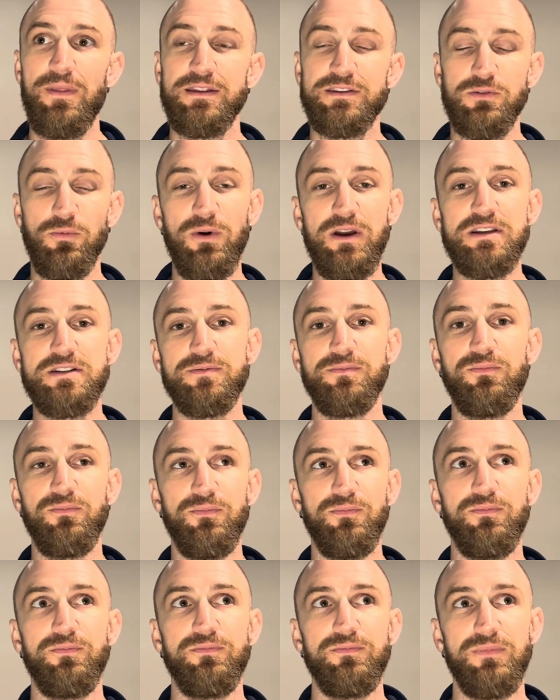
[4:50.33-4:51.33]
a waste of,
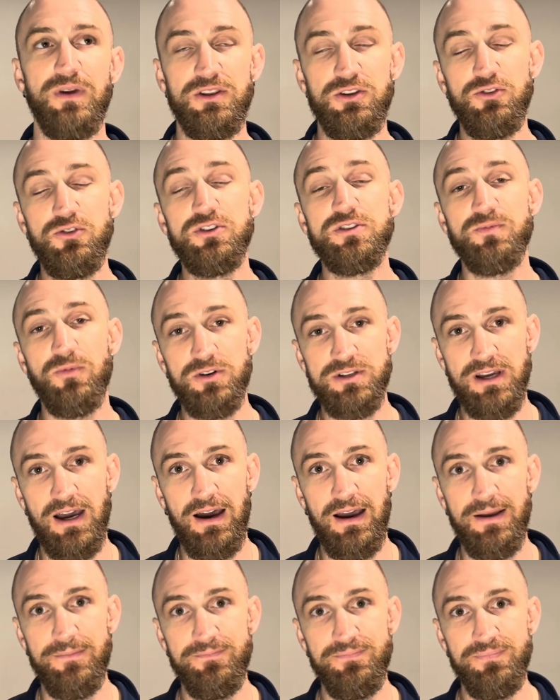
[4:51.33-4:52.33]
use more
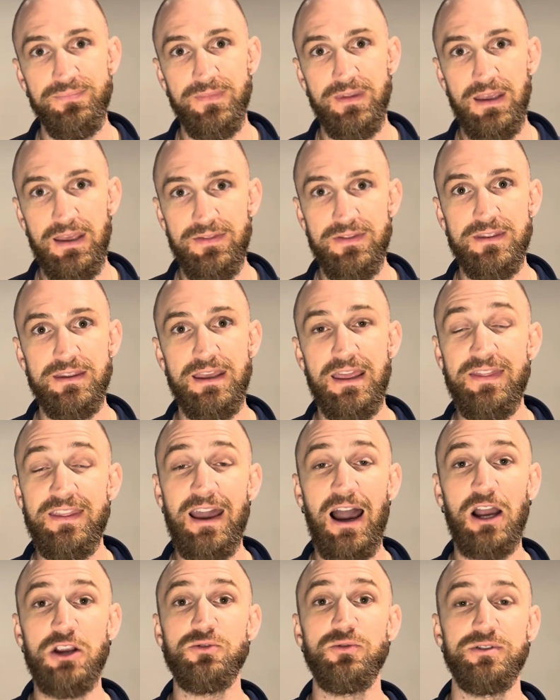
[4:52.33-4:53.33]
time in the
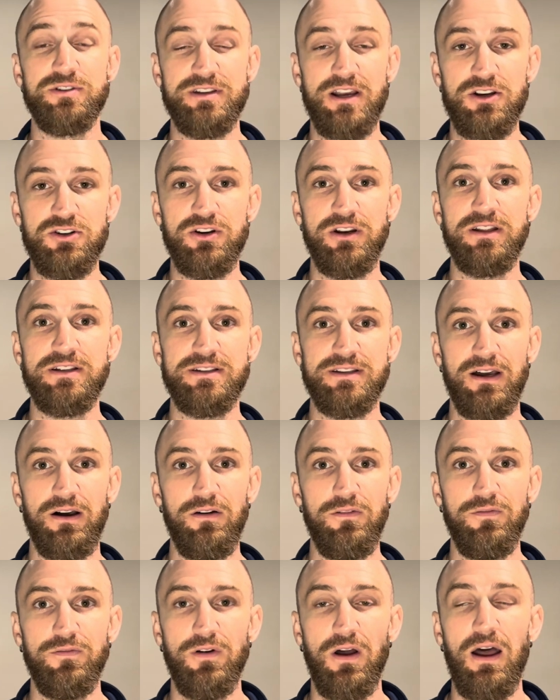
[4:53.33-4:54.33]
actual session
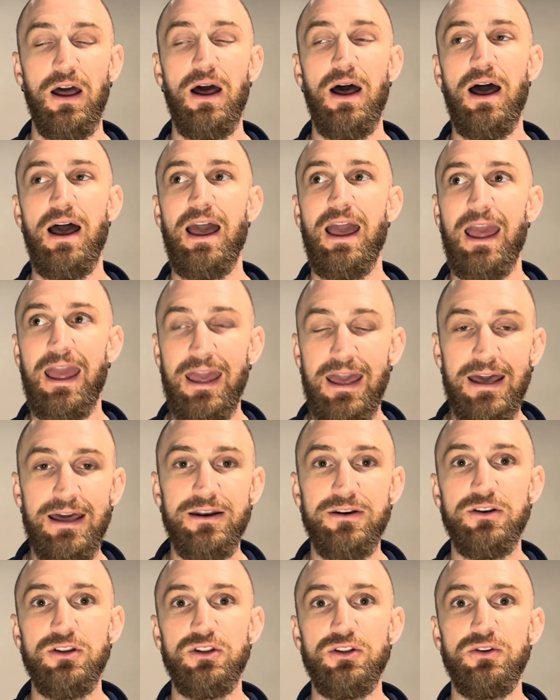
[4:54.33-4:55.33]
itself,
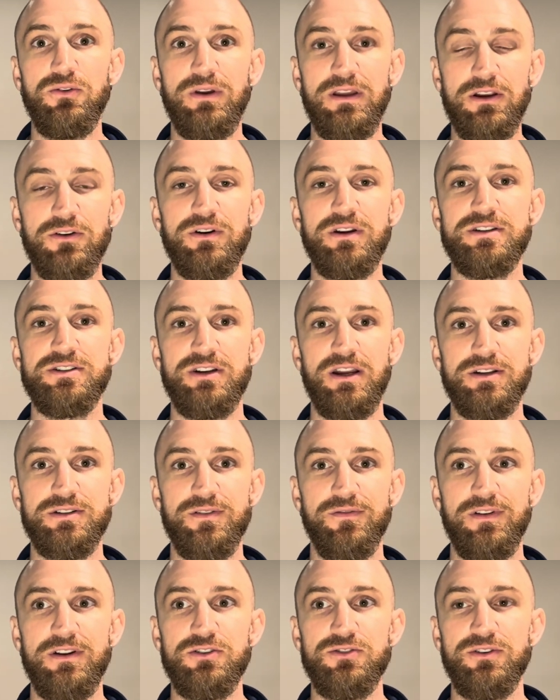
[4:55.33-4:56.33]
and you increase chance
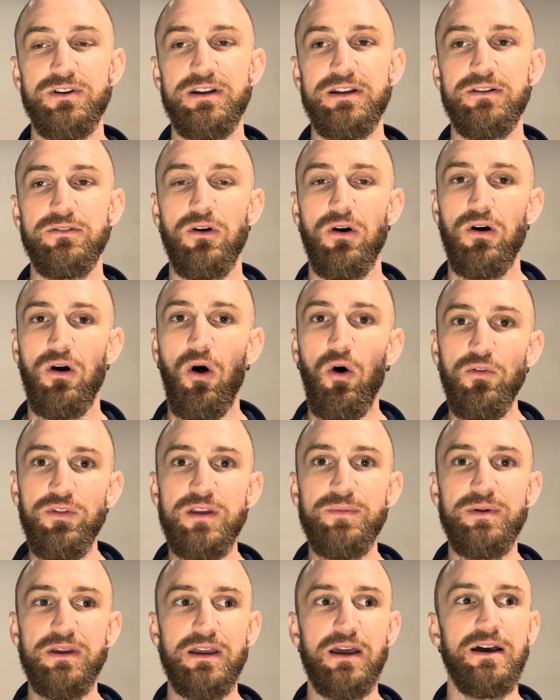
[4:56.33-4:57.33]
of injury
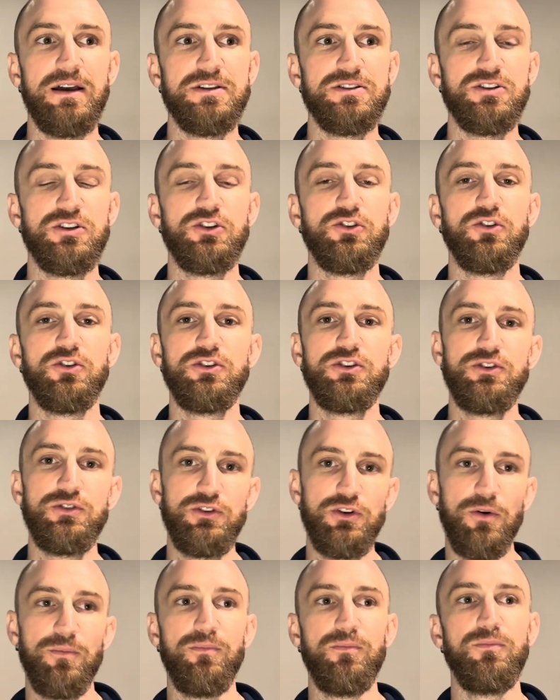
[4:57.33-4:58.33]
only because
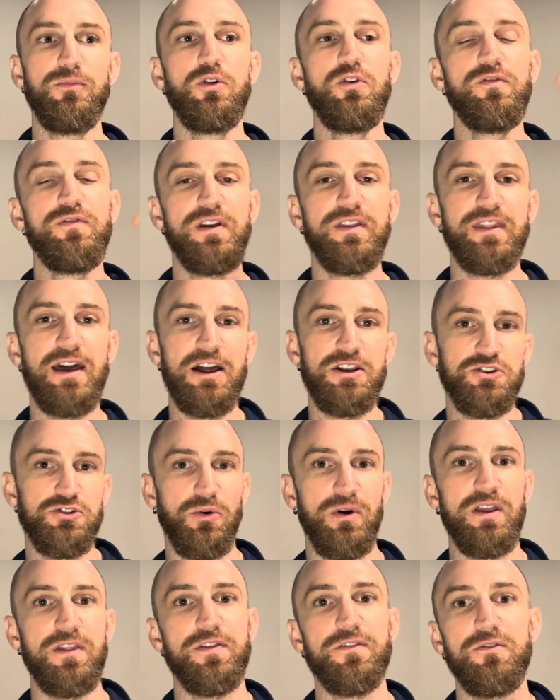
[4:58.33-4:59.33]
you're moving that
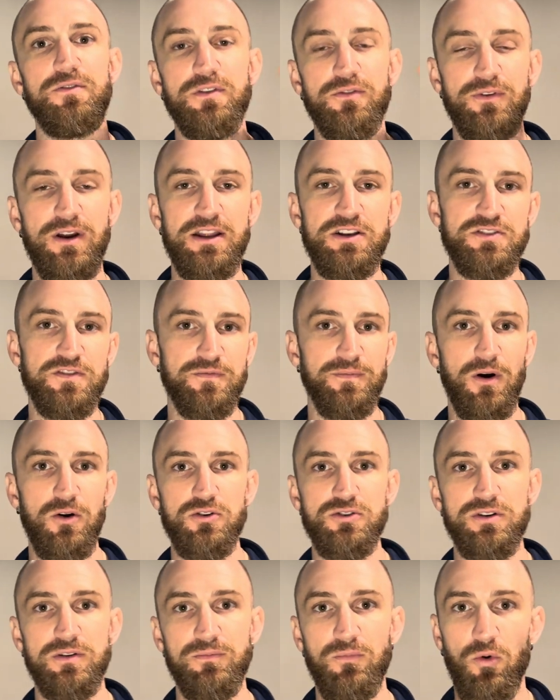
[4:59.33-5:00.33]
joint through the range of
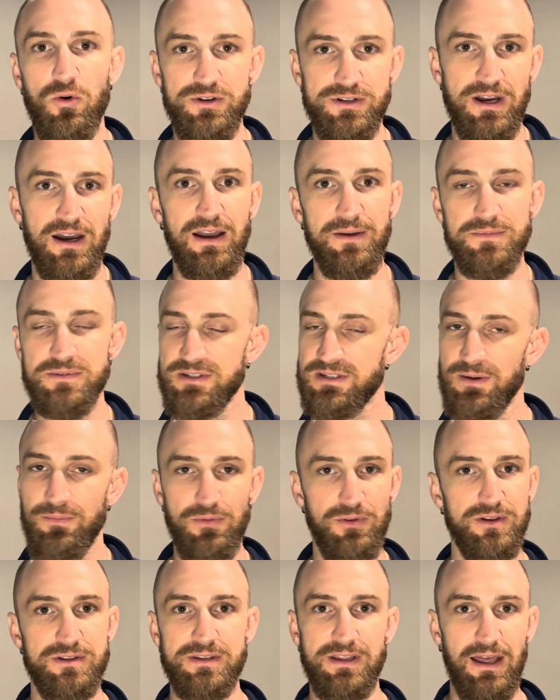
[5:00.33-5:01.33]
motion more times.
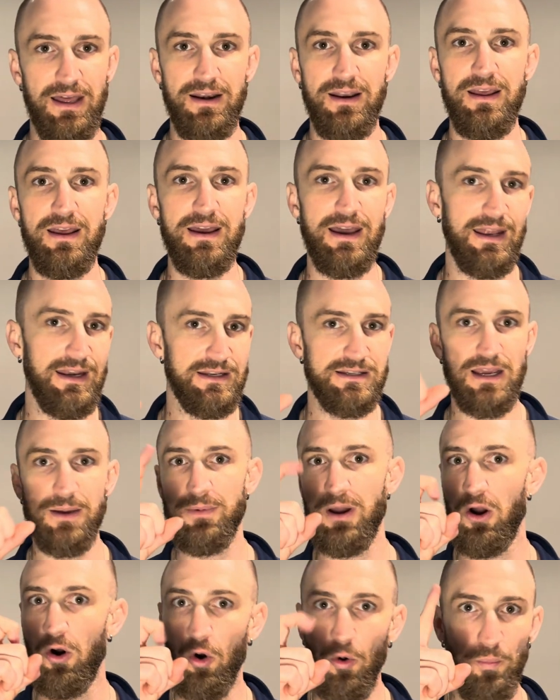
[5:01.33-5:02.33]
Simple as that. Anytime
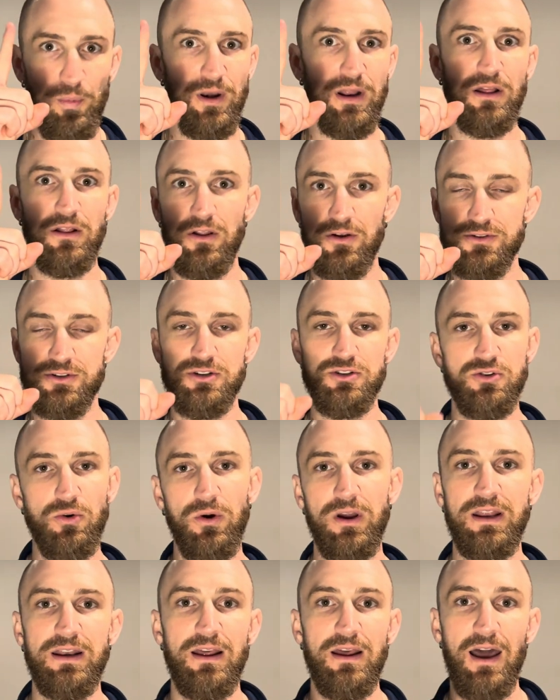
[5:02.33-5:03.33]
I open and close a
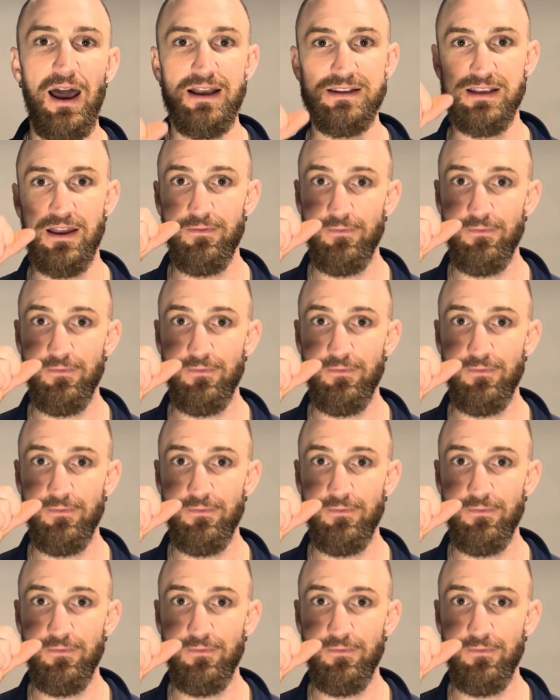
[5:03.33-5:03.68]
joint, as I